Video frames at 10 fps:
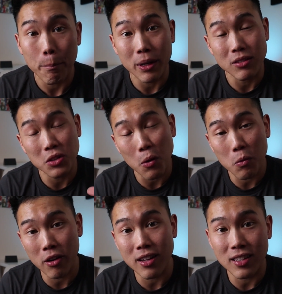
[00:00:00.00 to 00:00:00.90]
But
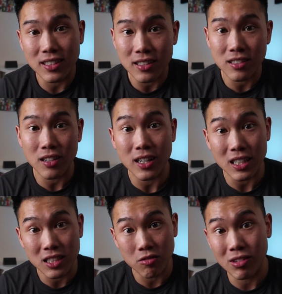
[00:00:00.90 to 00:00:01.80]
don't worry, this
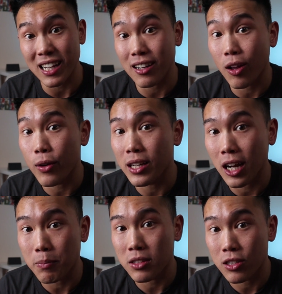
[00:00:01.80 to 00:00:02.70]
exercise isn't really
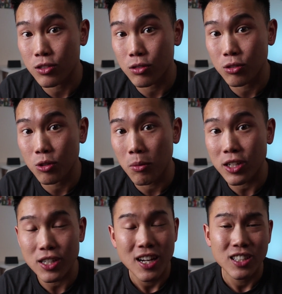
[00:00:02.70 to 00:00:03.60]
loading up the tissues too
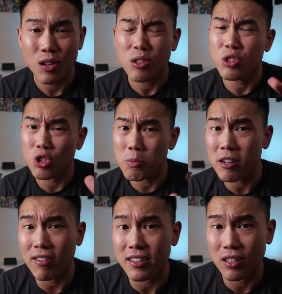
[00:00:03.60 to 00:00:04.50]
much, so it should
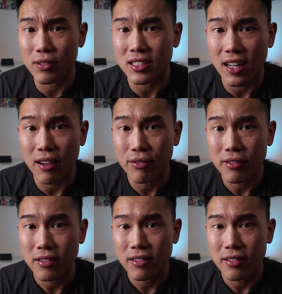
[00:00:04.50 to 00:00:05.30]
be relatively safe.